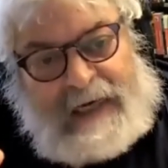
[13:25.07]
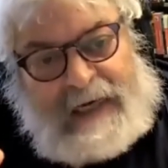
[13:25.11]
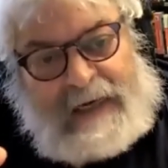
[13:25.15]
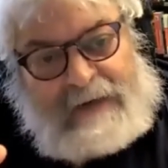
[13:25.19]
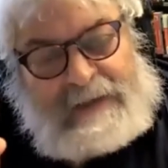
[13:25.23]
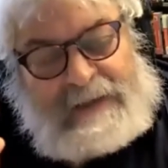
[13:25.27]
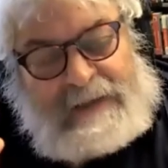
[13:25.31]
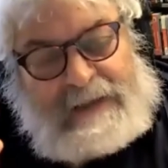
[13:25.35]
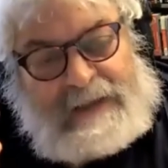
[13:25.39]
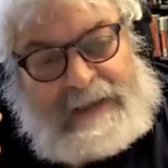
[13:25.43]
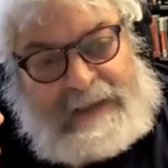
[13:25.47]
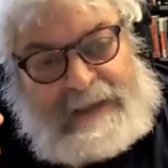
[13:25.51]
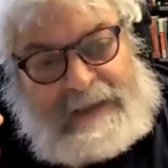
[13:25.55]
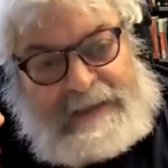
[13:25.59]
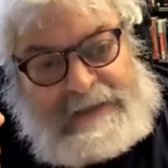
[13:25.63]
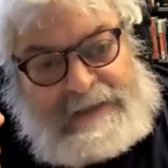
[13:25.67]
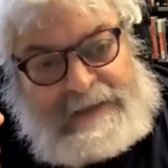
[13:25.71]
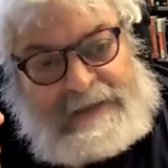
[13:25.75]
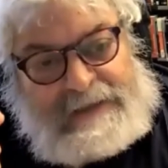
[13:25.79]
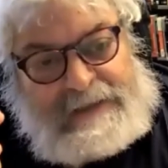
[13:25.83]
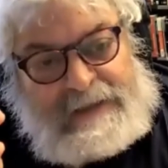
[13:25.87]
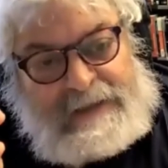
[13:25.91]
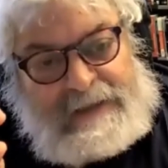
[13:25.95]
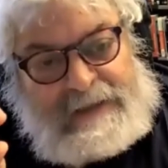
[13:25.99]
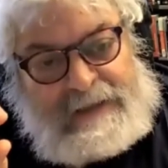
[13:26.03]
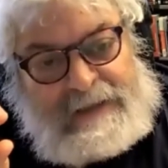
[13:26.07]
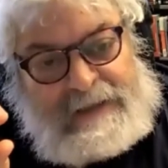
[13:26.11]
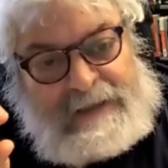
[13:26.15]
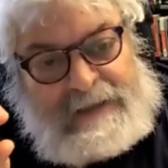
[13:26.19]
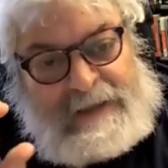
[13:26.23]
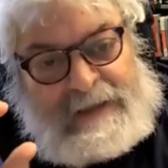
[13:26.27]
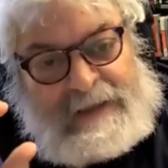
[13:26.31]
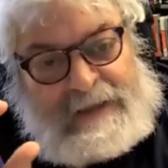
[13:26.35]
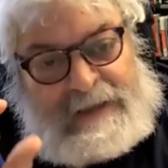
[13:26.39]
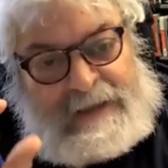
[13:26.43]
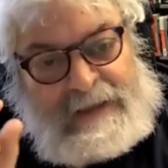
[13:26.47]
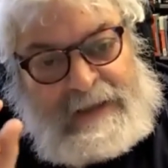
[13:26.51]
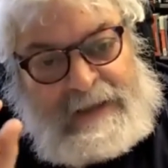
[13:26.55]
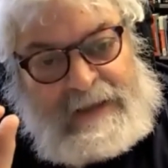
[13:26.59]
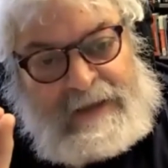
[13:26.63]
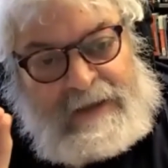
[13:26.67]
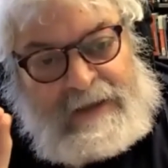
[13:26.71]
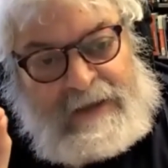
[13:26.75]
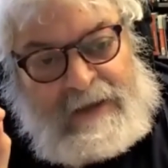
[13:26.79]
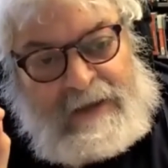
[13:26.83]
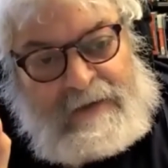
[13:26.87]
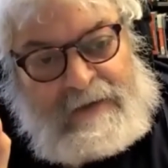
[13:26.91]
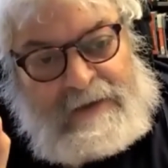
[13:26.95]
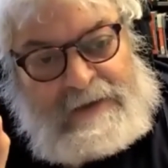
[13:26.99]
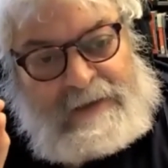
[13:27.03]
elites.
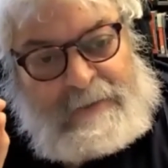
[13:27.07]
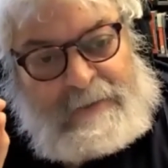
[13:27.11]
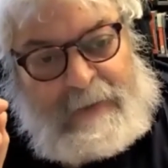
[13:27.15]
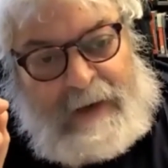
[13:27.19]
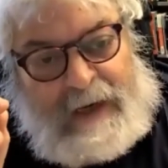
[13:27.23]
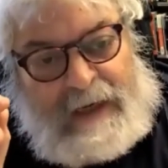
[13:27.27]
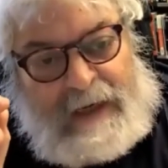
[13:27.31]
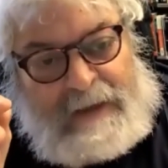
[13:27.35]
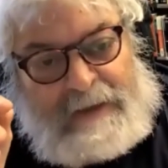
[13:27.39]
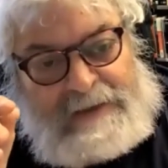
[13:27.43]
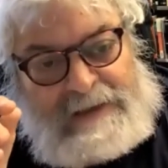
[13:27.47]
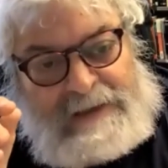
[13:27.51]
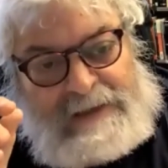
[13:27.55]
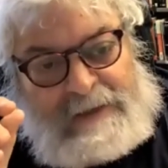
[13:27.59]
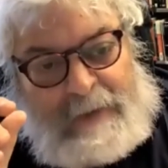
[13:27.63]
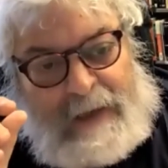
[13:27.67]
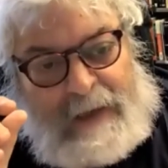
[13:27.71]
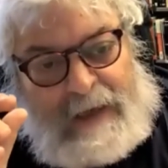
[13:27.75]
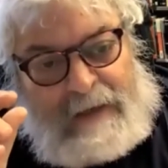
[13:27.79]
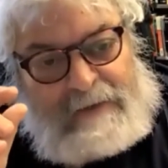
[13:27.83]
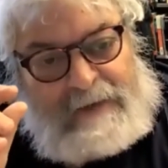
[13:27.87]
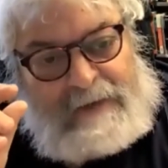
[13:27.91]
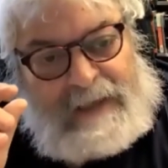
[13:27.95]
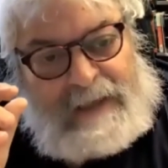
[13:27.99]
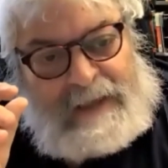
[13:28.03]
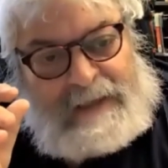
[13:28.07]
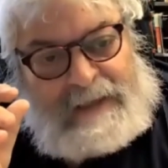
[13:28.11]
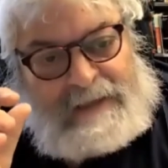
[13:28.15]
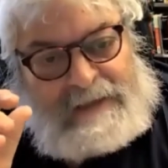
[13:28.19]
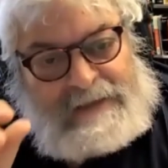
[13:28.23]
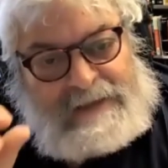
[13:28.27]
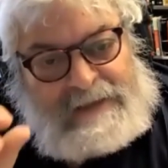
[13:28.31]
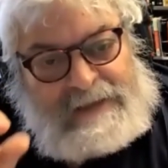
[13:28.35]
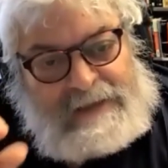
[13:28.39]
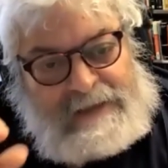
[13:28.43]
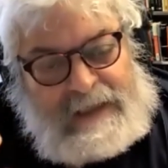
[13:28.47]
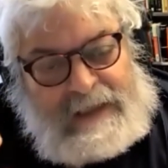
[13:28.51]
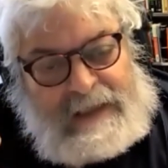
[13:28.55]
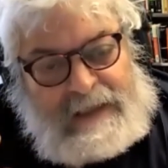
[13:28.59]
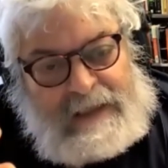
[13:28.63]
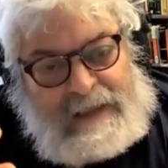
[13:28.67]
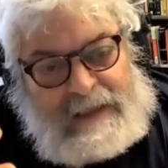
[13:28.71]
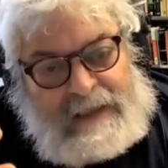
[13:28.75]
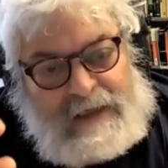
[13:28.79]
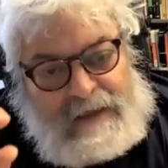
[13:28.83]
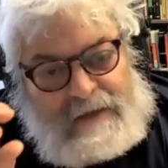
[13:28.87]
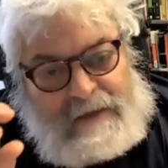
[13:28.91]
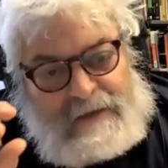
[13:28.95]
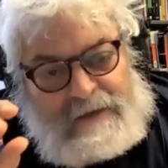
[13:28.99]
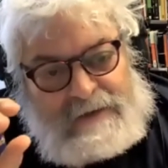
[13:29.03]
It's about getting
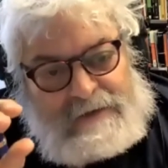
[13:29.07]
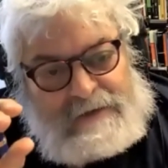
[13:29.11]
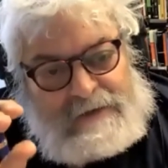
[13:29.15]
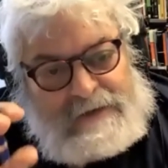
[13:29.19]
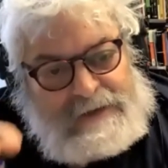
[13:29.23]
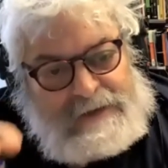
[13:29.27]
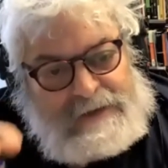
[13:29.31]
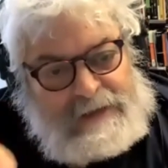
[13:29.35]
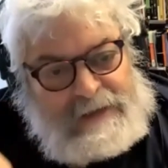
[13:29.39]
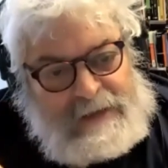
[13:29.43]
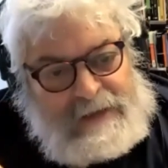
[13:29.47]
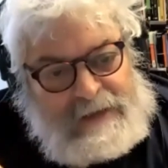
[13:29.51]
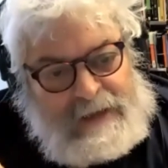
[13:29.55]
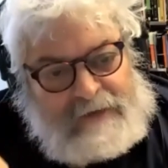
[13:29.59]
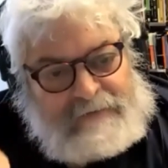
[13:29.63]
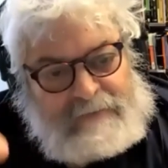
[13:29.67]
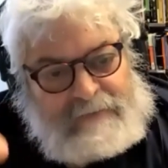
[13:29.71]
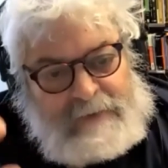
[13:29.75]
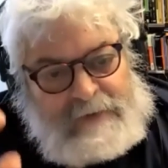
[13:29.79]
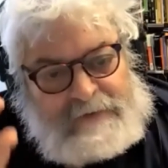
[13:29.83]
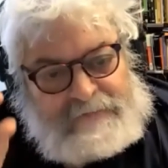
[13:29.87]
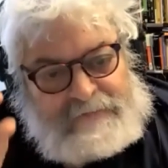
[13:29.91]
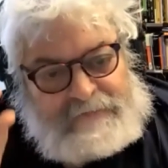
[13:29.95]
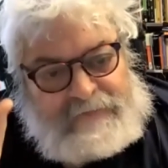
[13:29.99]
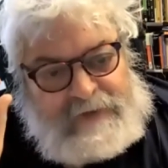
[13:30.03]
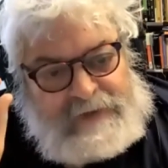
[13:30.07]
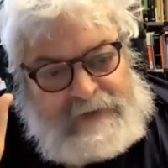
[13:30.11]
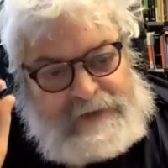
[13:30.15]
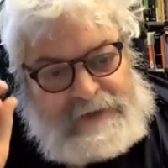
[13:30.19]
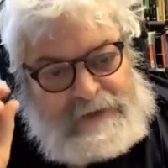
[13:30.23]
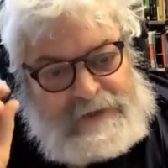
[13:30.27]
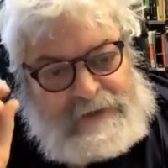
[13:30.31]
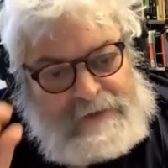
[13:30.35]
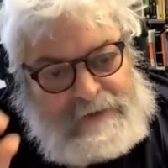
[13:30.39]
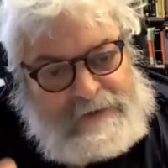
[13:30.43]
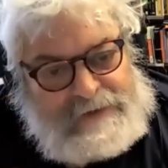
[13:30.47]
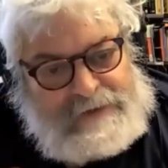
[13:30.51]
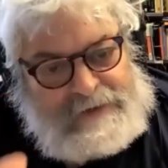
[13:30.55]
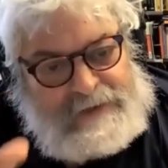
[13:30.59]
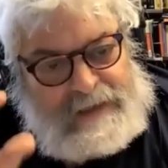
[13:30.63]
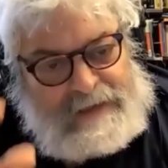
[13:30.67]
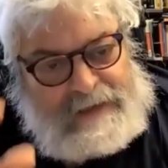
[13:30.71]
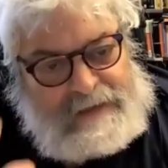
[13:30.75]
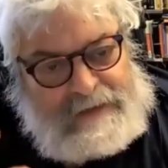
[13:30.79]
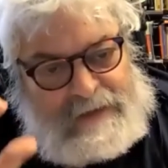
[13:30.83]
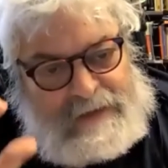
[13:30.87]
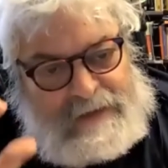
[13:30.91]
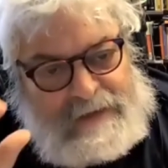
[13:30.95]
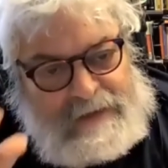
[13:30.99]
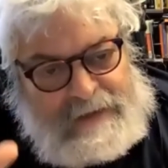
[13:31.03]
CEOs and government officials
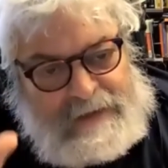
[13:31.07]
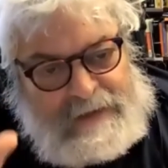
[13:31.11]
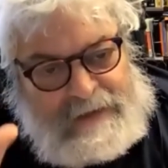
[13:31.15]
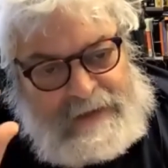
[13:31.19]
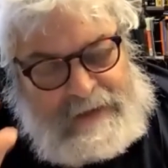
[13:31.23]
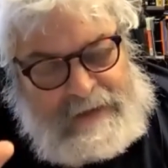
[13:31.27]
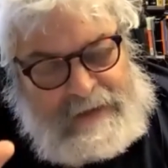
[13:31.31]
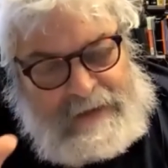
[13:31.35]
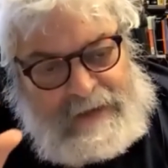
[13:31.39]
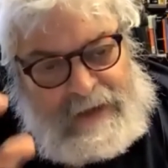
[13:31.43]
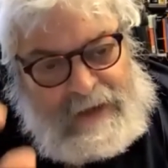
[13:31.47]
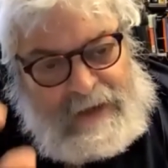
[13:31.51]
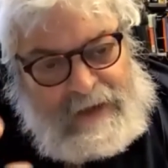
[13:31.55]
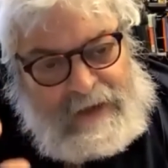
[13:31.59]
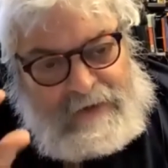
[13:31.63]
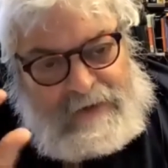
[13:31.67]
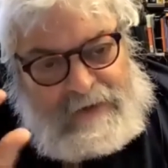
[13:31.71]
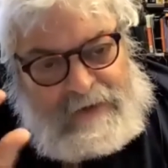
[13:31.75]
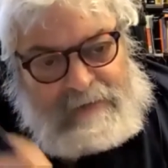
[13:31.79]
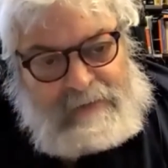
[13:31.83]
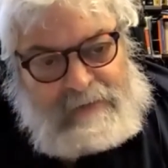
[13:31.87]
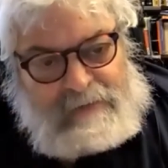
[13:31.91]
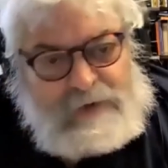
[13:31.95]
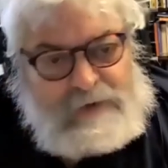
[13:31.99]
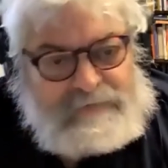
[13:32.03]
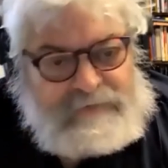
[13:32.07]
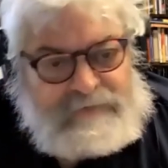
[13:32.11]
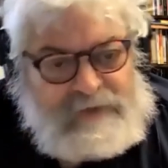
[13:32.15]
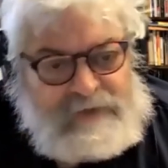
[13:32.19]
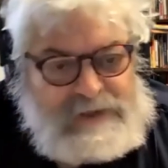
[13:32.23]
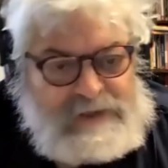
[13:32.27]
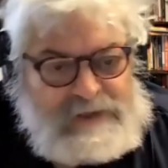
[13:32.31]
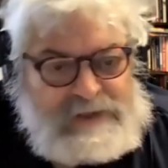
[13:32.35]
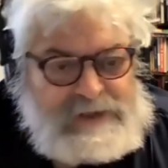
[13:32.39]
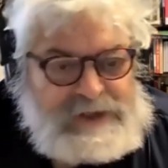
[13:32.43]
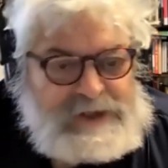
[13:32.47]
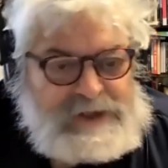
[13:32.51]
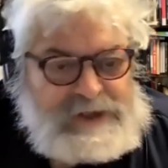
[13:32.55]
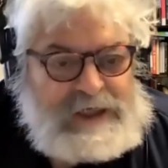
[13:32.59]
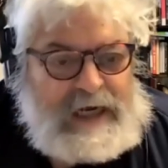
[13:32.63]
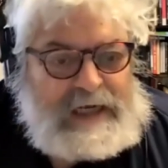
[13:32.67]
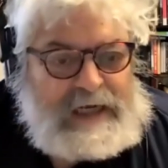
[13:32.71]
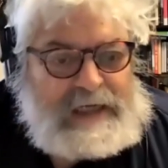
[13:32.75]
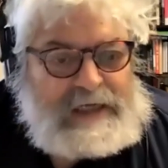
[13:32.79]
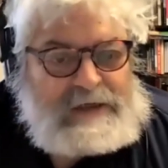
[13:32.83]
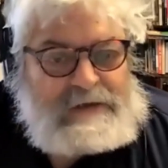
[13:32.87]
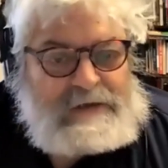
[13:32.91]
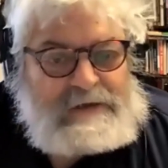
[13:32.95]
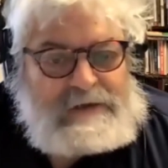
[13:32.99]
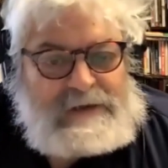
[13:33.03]
and, the movers and
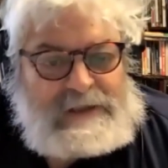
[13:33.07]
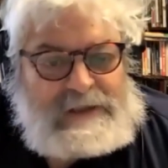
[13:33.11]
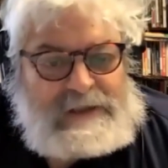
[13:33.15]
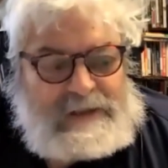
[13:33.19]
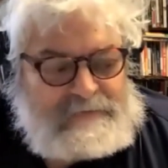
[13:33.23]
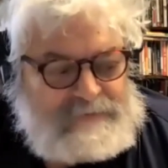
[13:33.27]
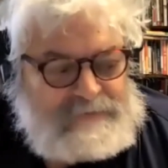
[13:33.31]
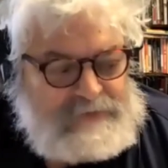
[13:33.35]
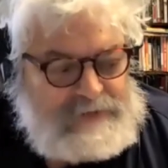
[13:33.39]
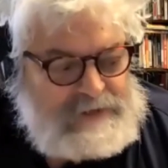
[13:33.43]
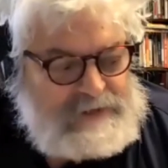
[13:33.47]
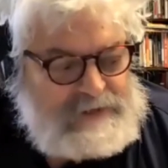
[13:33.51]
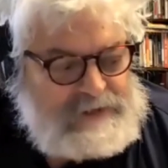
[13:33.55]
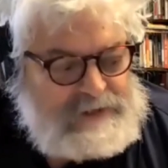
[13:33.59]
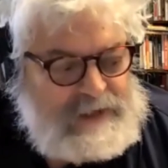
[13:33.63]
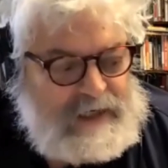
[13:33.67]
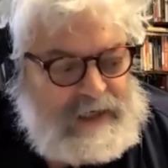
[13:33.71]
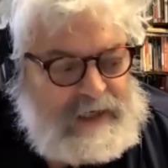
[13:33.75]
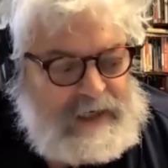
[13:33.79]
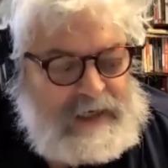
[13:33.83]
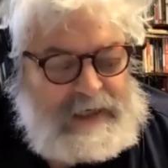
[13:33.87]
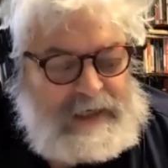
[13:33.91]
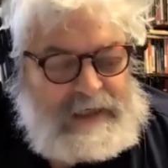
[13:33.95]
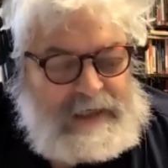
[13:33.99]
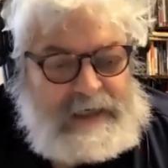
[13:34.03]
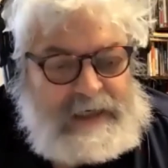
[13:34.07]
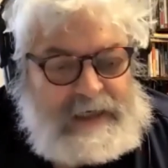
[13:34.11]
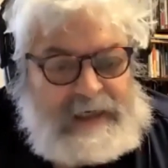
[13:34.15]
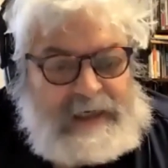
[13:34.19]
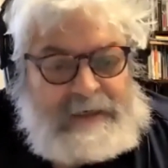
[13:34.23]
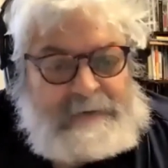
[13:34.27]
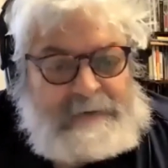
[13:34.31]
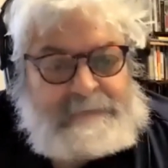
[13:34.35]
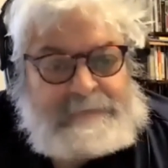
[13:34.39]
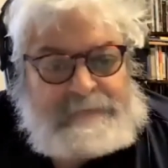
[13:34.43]
shakers of society